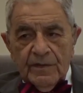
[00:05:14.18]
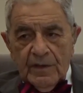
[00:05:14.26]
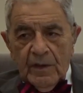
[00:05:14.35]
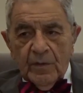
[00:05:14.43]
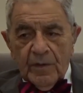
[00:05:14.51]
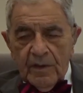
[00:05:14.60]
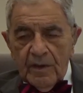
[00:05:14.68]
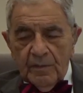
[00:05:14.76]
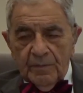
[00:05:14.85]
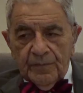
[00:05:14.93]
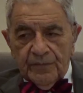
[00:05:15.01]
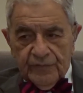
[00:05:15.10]
our
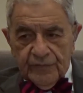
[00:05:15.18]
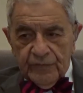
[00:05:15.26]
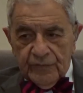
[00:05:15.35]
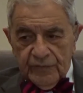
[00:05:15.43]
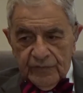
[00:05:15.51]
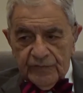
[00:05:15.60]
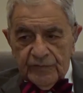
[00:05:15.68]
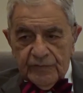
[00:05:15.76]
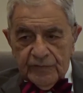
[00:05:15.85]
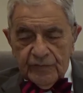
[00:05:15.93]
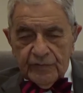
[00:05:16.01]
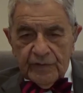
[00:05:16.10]
help
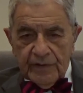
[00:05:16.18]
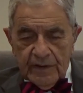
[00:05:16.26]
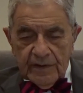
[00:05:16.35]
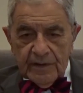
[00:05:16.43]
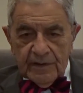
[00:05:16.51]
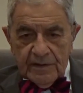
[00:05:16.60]
to create